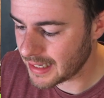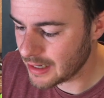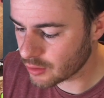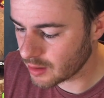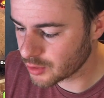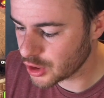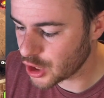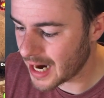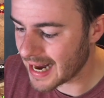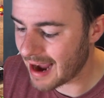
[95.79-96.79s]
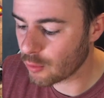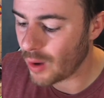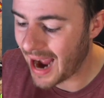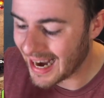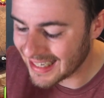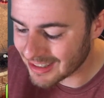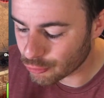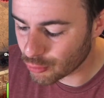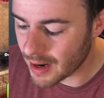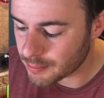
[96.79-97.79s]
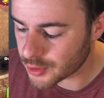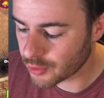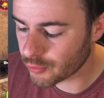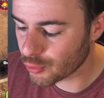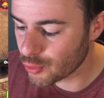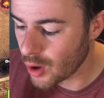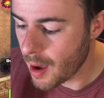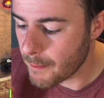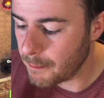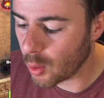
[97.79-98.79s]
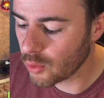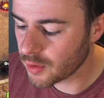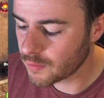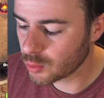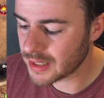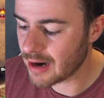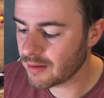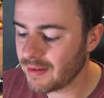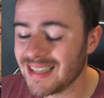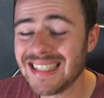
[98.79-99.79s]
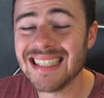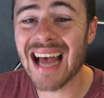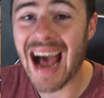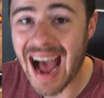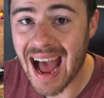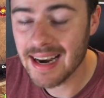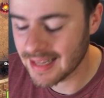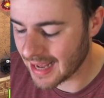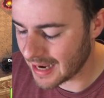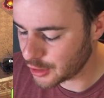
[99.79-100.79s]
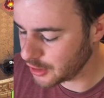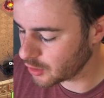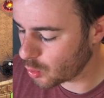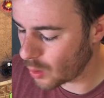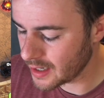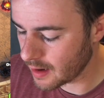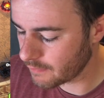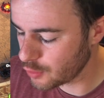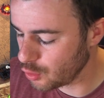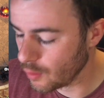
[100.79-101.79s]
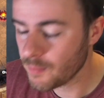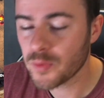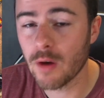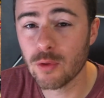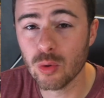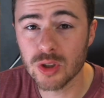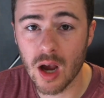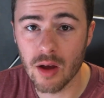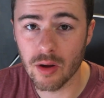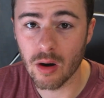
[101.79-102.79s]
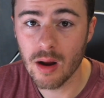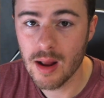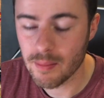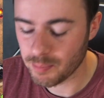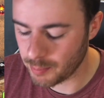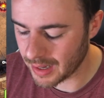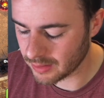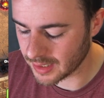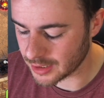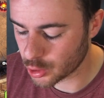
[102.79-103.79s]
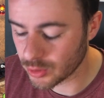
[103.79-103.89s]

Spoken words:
here comes the giant arrow, and it rips through both of those air defenses and catches quite a few of those other buildings.